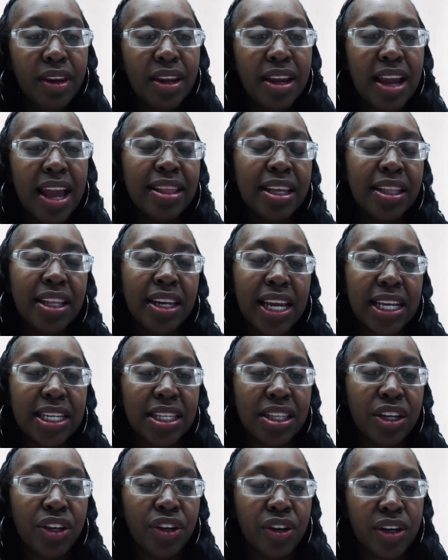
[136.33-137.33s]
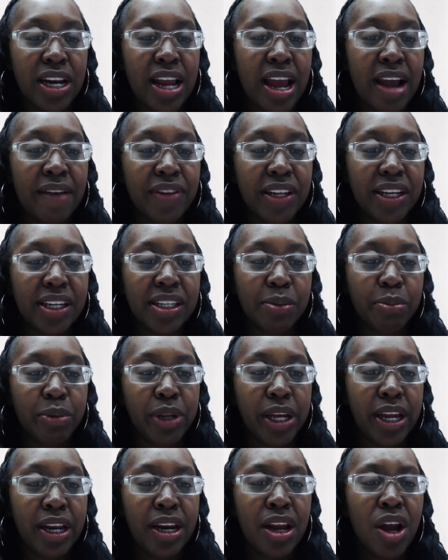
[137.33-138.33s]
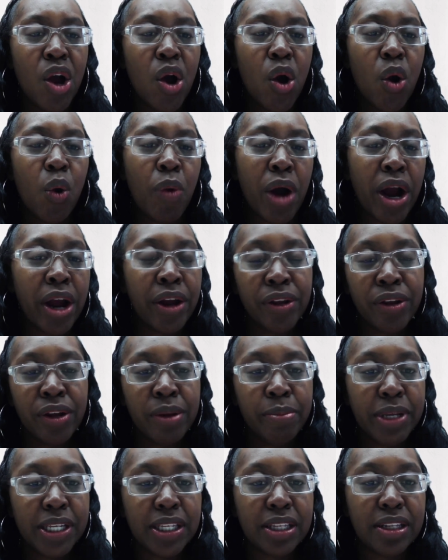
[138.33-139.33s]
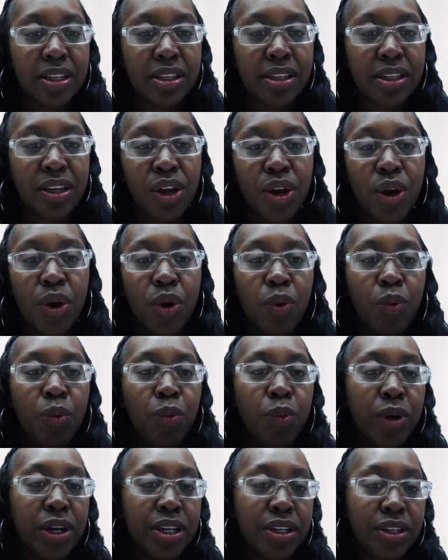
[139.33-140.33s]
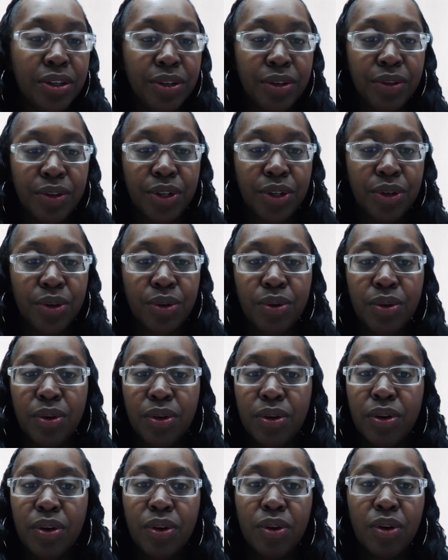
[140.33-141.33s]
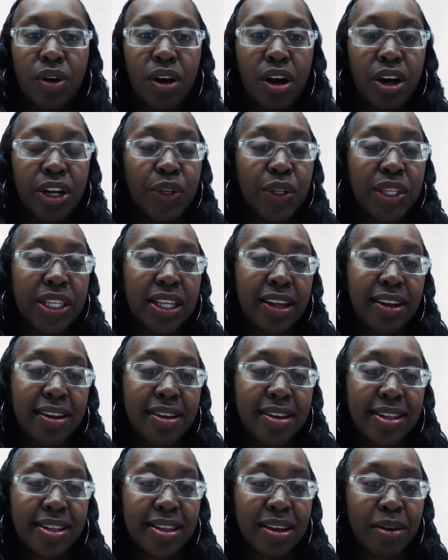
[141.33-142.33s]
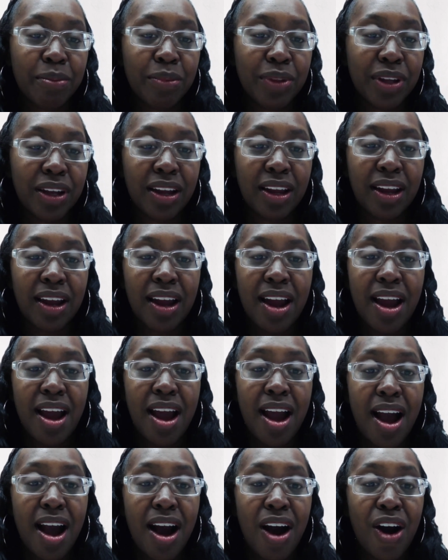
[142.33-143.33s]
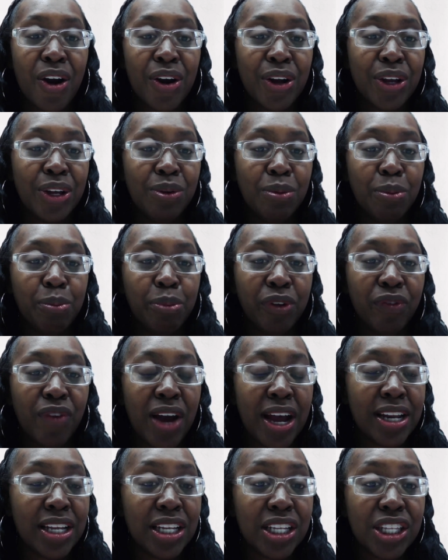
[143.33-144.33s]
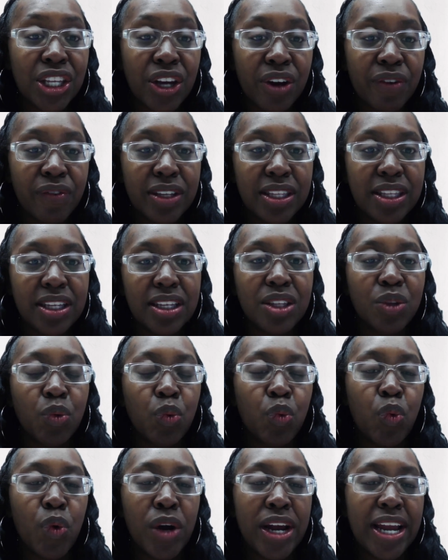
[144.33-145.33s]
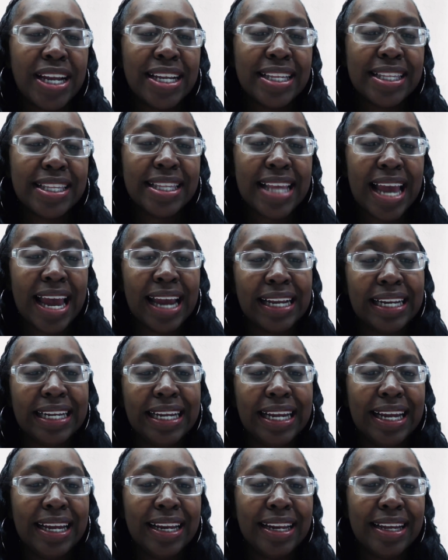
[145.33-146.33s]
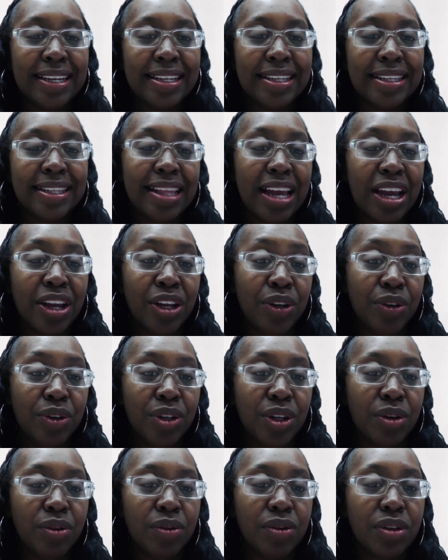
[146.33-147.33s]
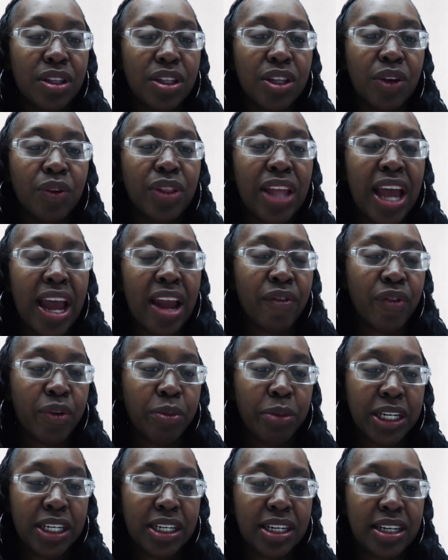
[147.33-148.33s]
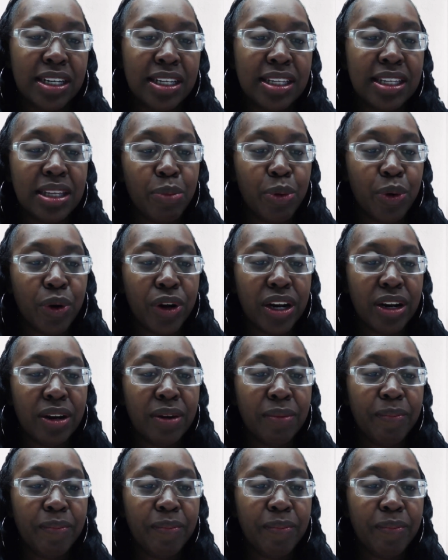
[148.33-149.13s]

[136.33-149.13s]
And then the next thing you're going to have to explain, why are you in business? What do you do? Are you selling something? Are you providing services? What exactly it is that you do? So that information is important.